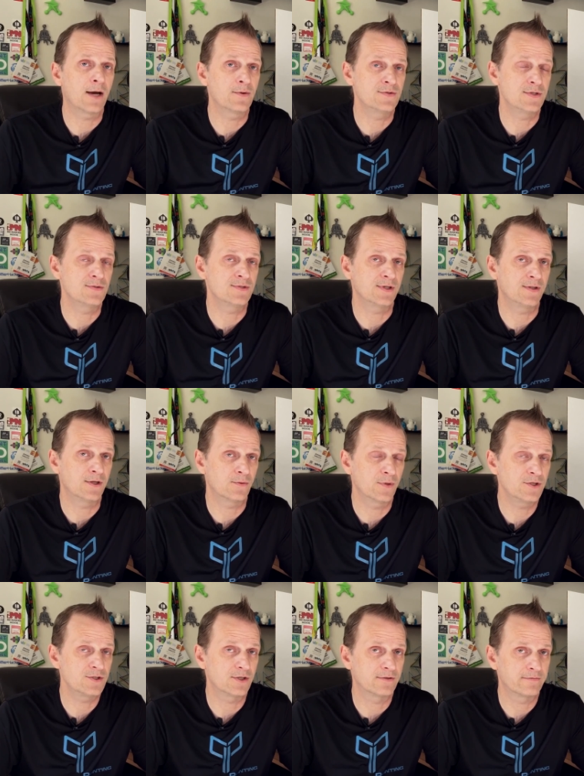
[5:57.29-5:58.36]
I was using the
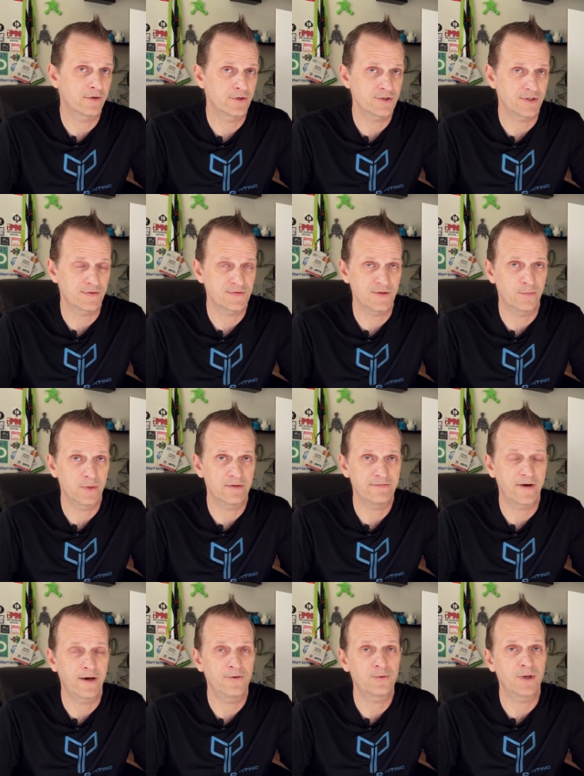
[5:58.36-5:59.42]
original version of
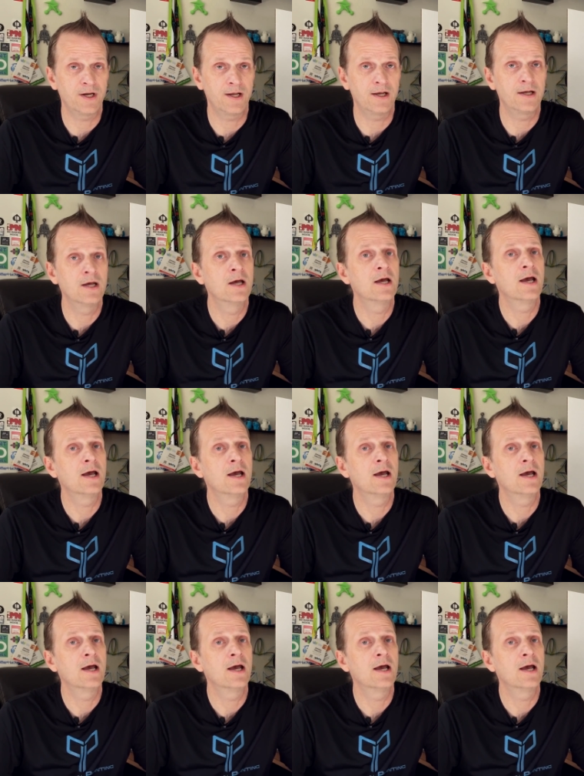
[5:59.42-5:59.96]
Simplify 3D,